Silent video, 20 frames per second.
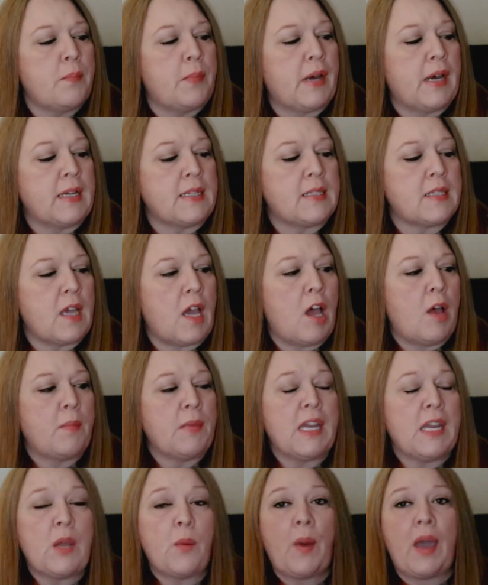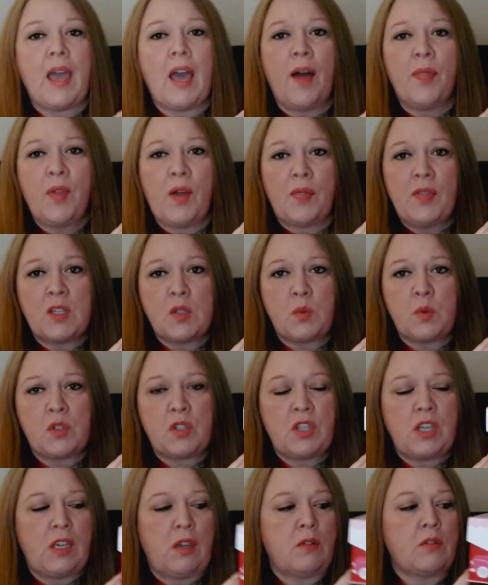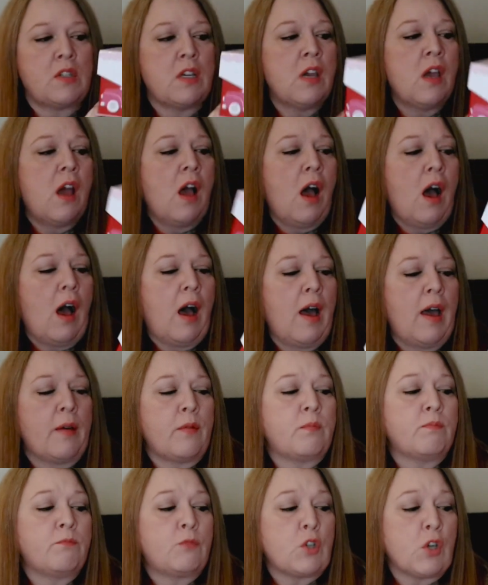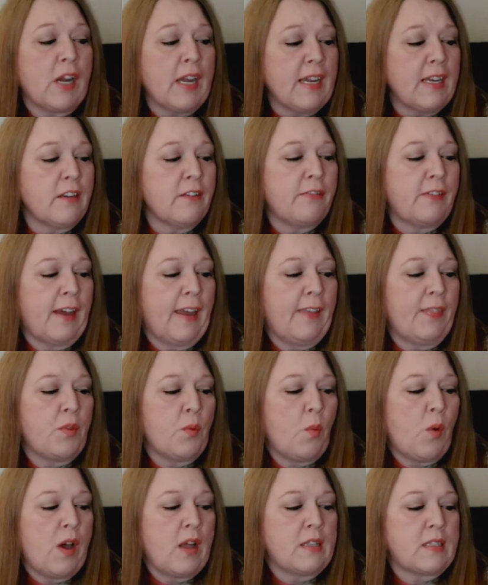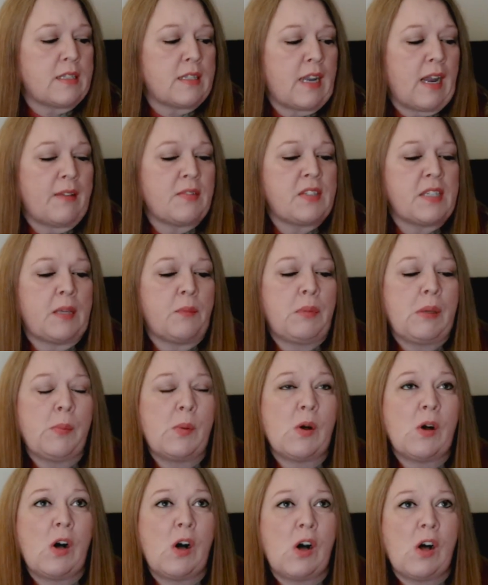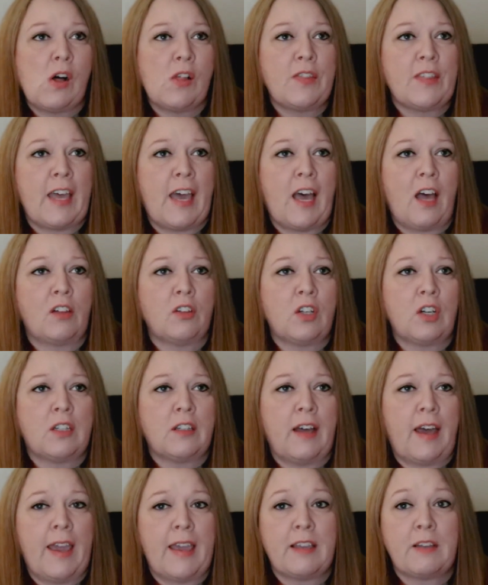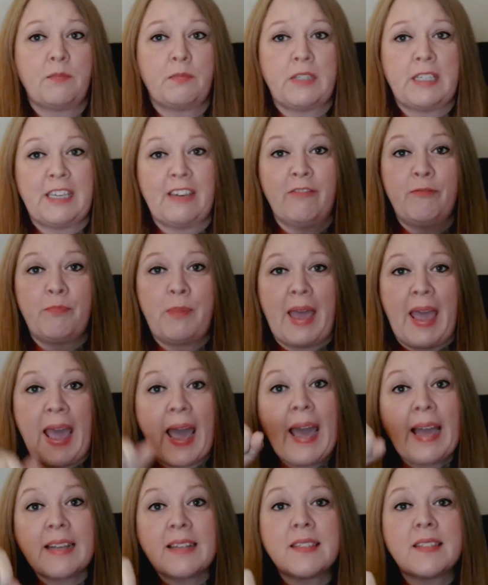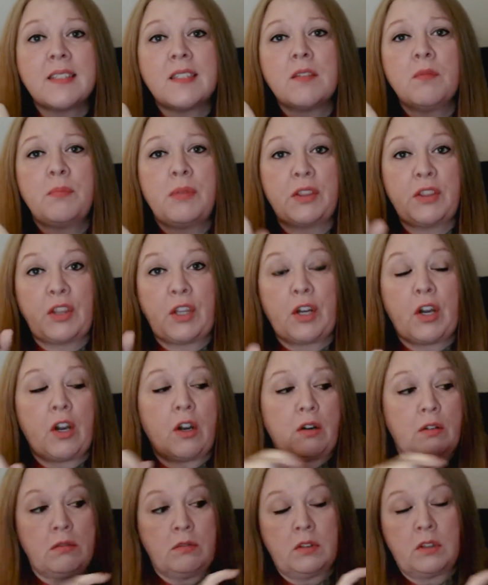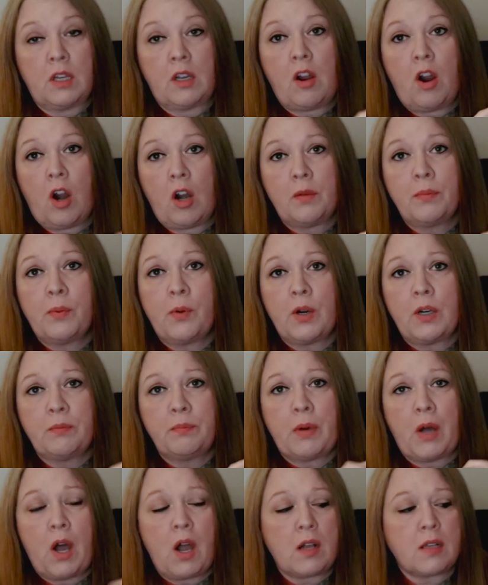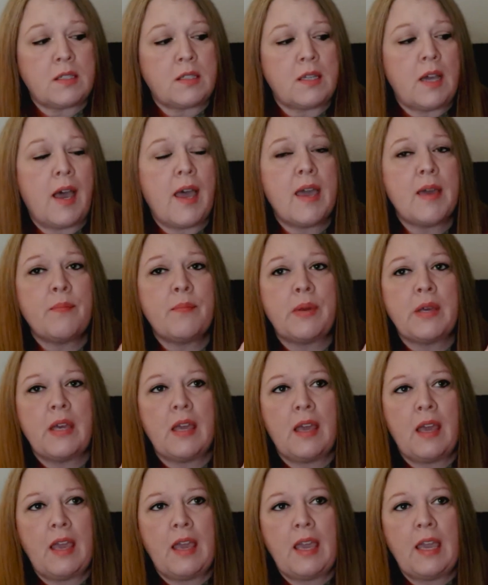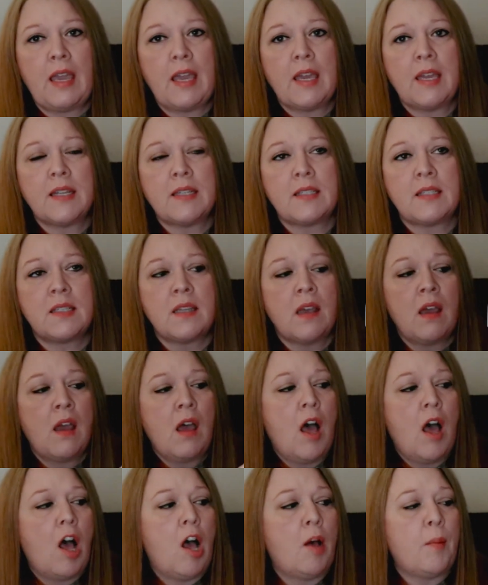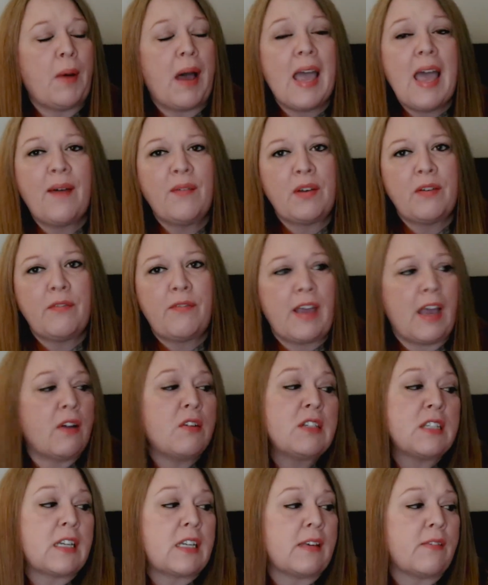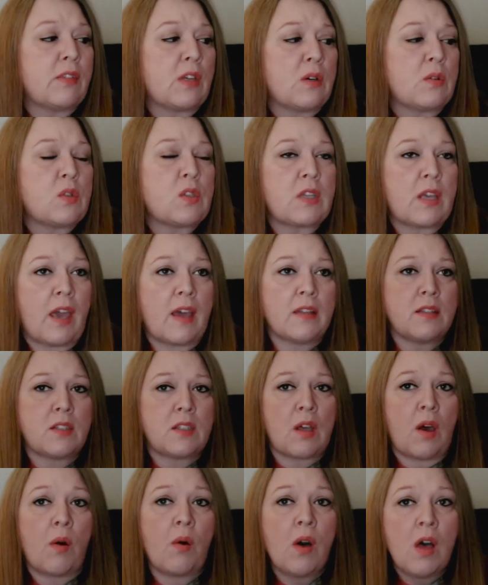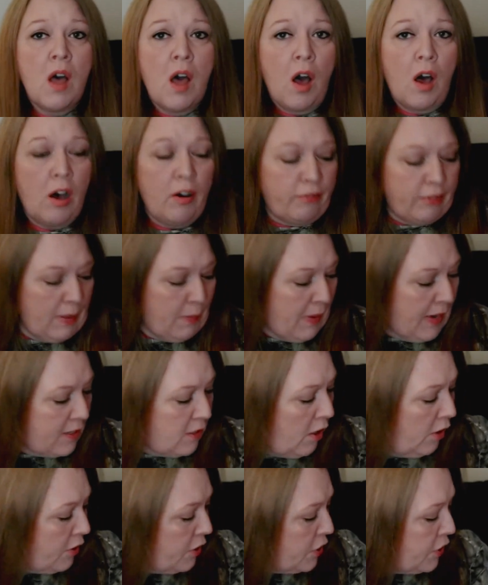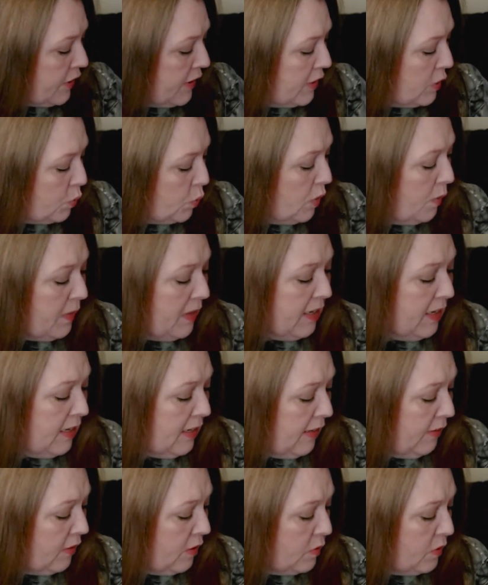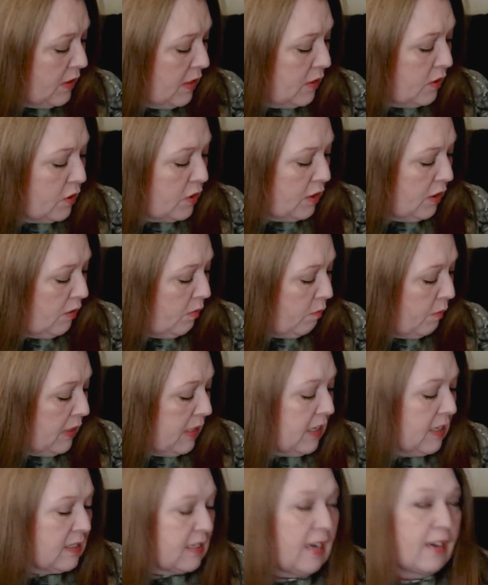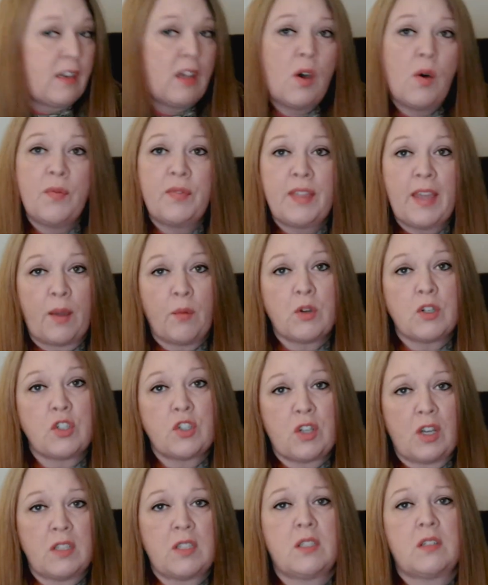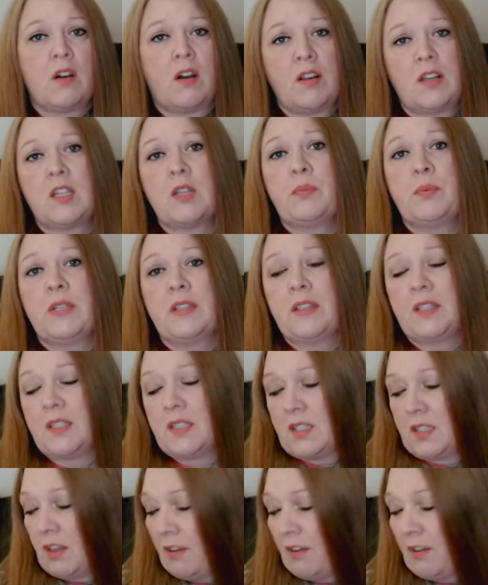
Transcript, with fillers: But um, anyway, I thought this was cute. I'm trying to find the ones that I've seen people haul that look like gift bags, but they're the cardboard box type. And um, I haven't found any of those yet. So hopefully my Dollar Trees will be getting those in soon, because I know they were just starting to put this